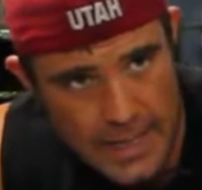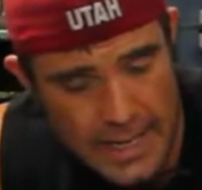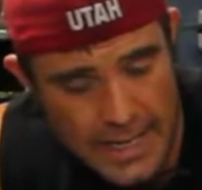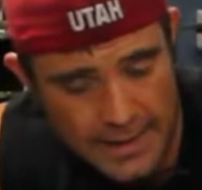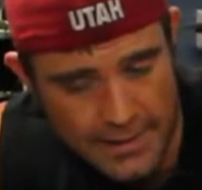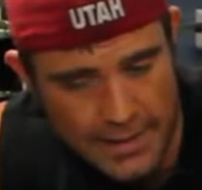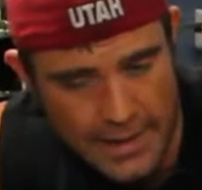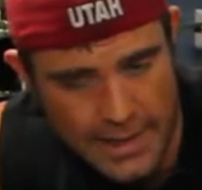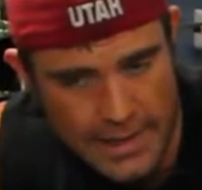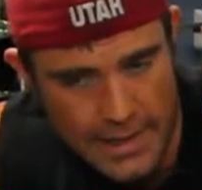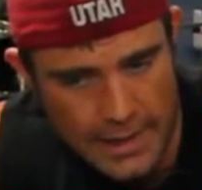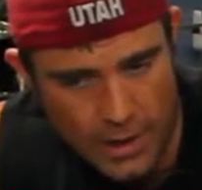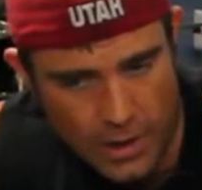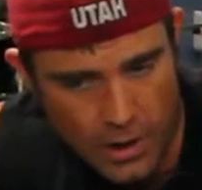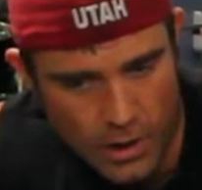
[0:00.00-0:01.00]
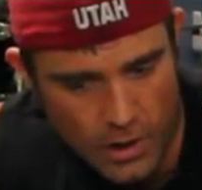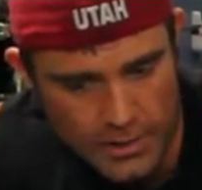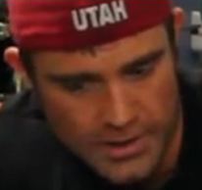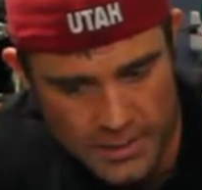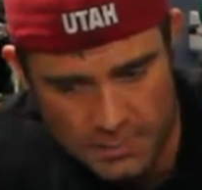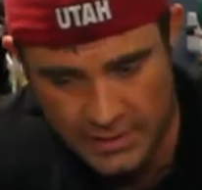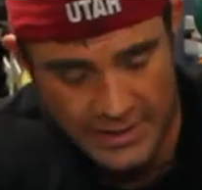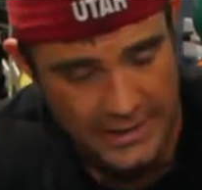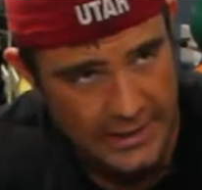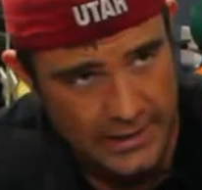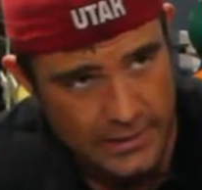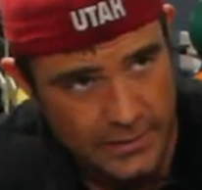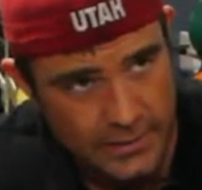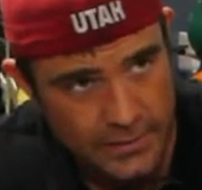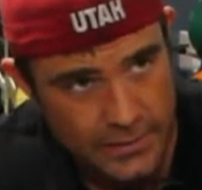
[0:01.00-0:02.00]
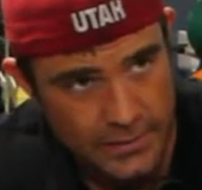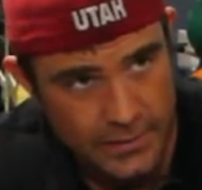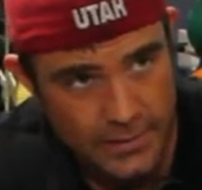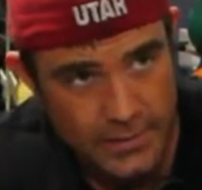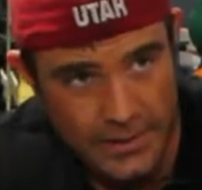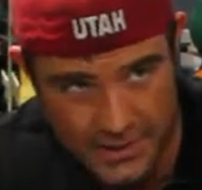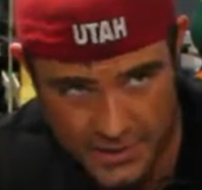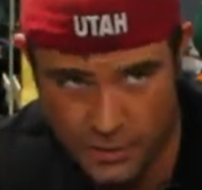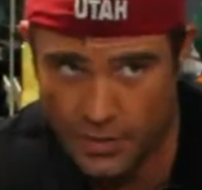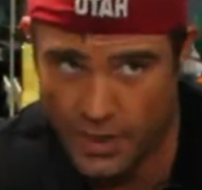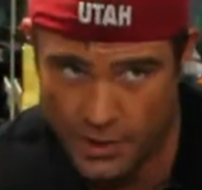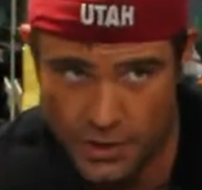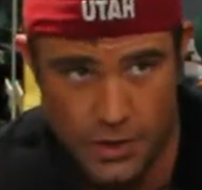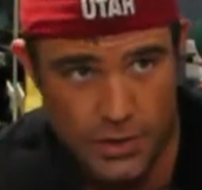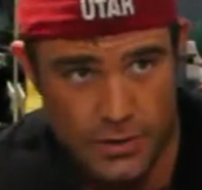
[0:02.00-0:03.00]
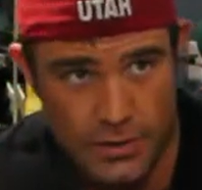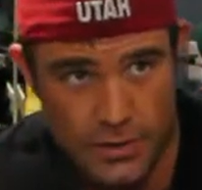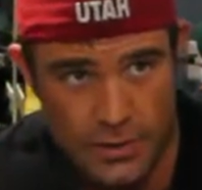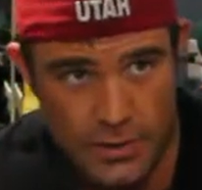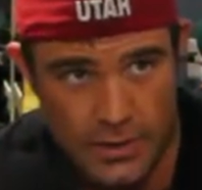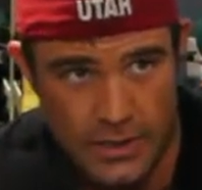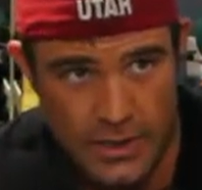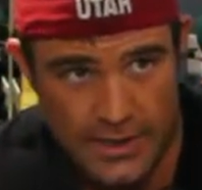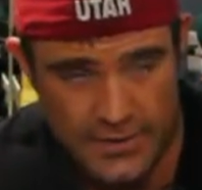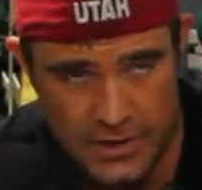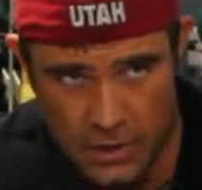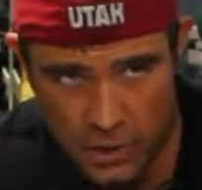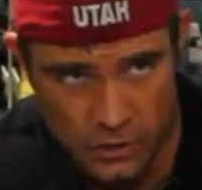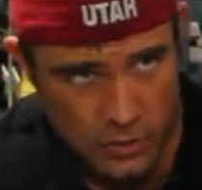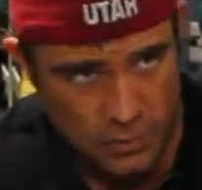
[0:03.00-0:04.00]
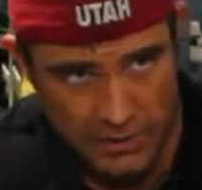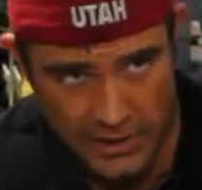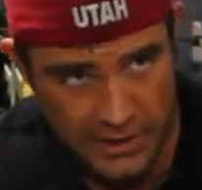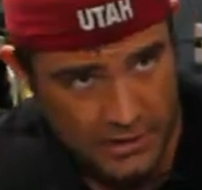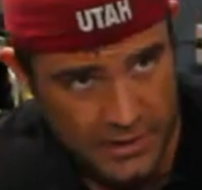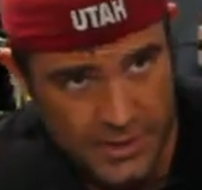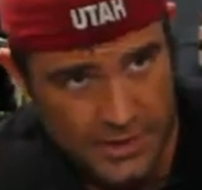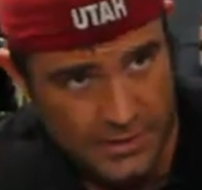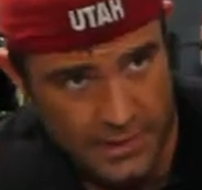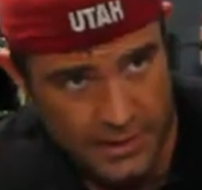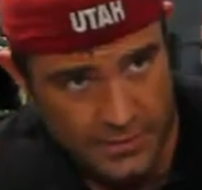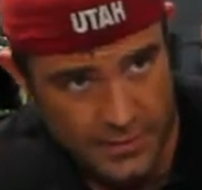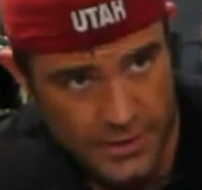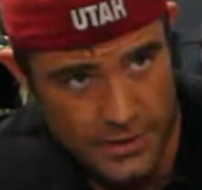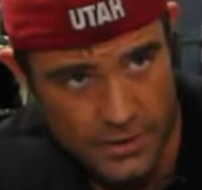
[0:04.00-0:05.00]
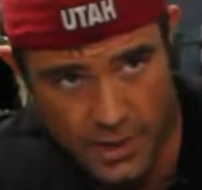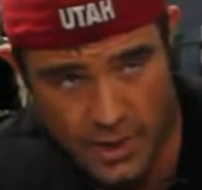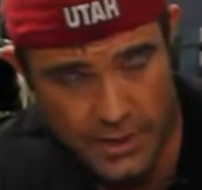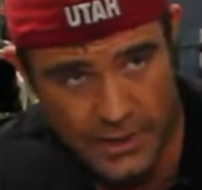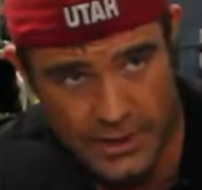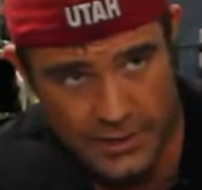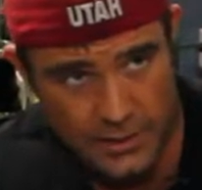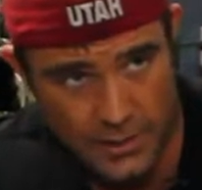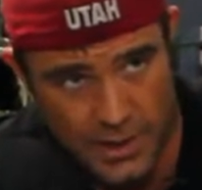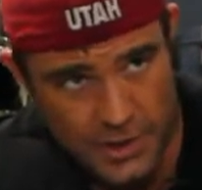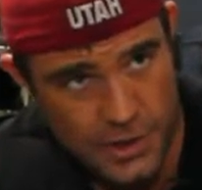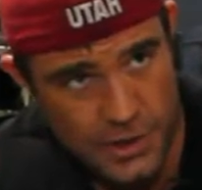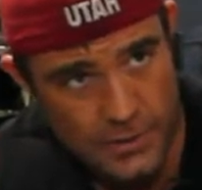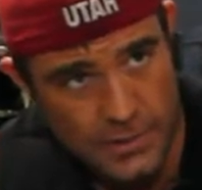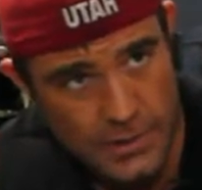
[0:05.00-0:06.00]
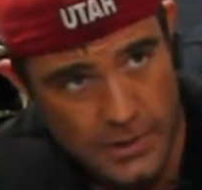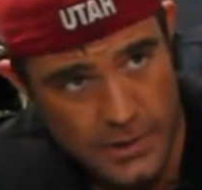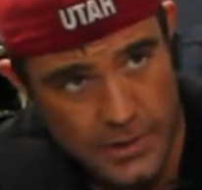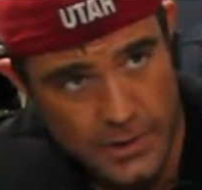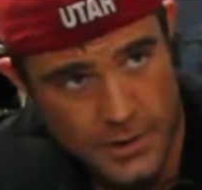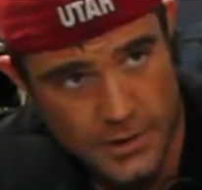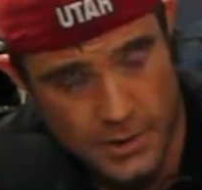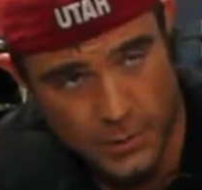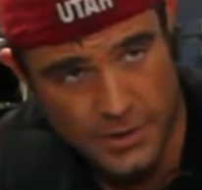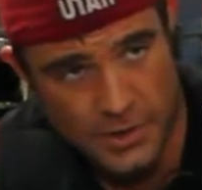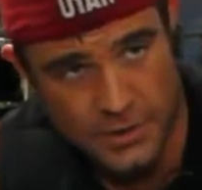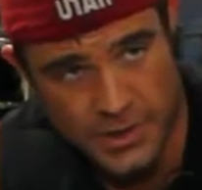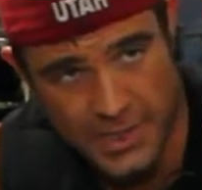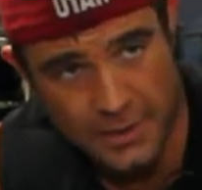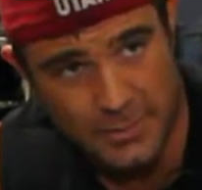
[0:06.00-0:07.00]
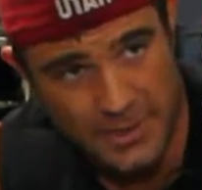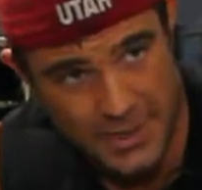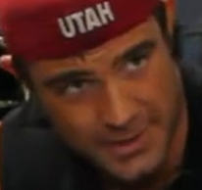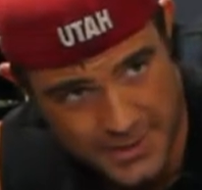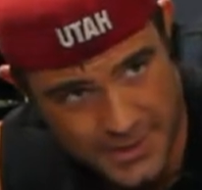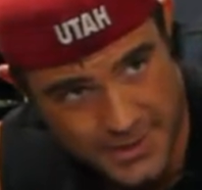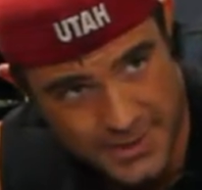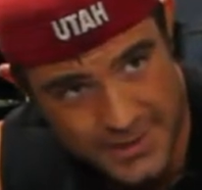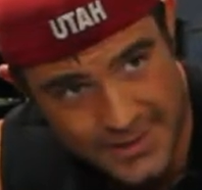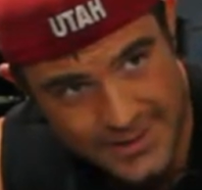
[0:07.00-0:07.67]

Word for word: and they are depleted, it's a rush. If you don't deplete your insulin levels, you're not going to get the rush. So what you're telling me is,